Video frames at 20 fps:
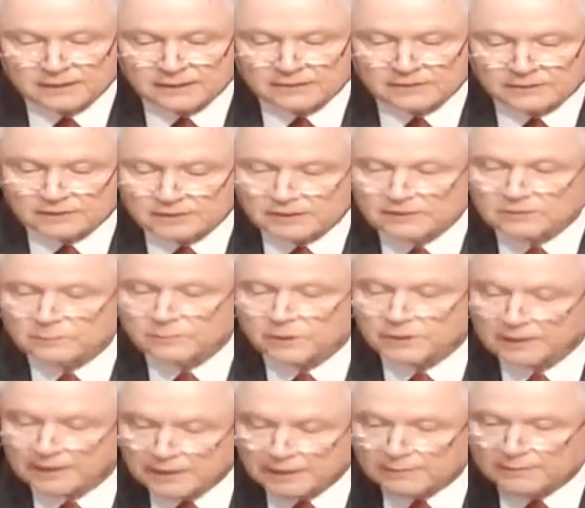and since
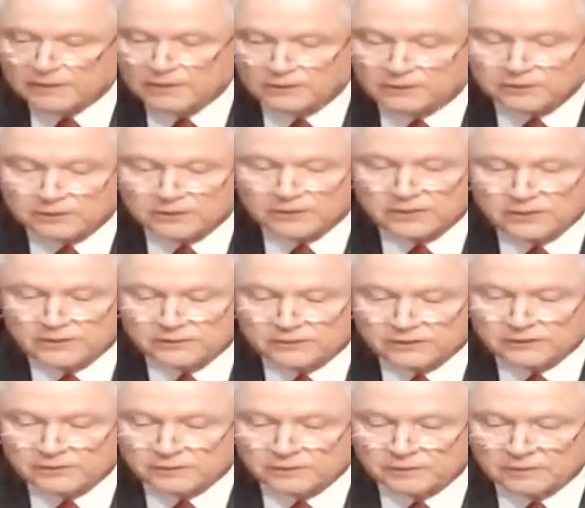becoming Attorney
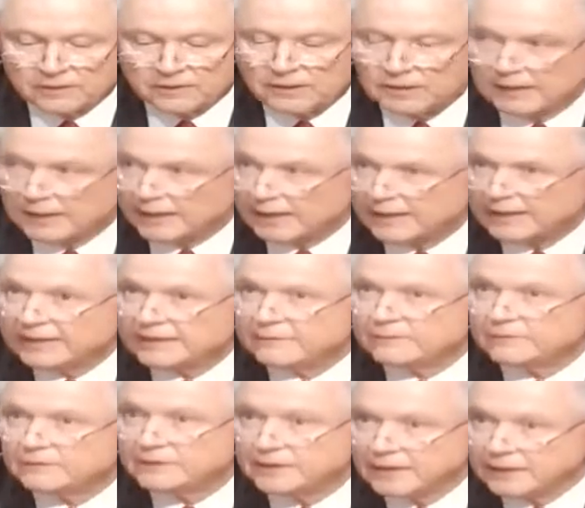General, I
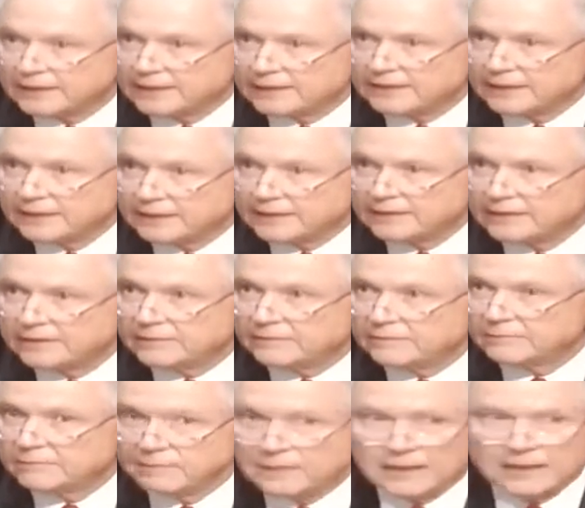have dedicated
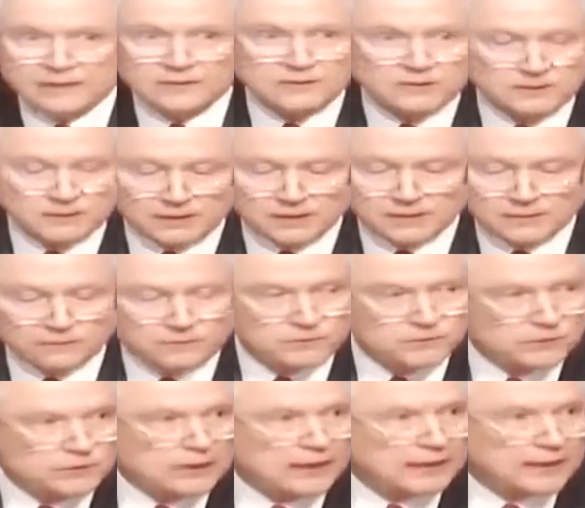myself
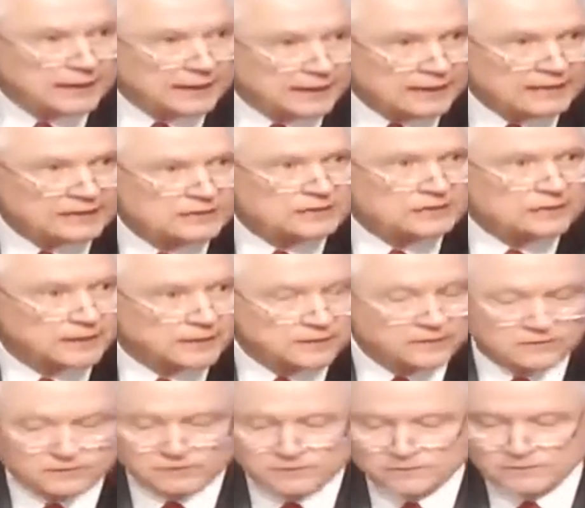to the highest
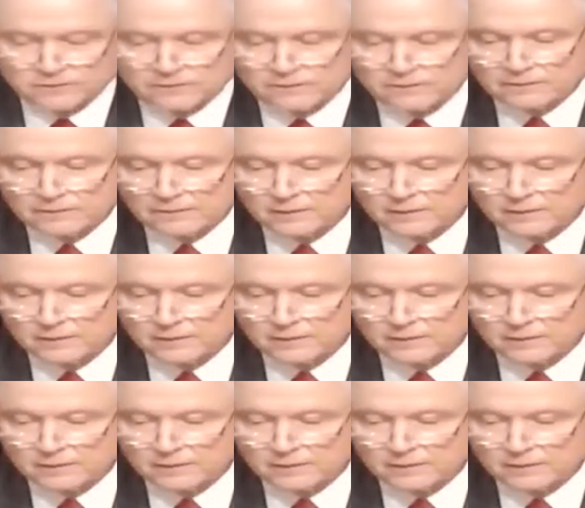standards.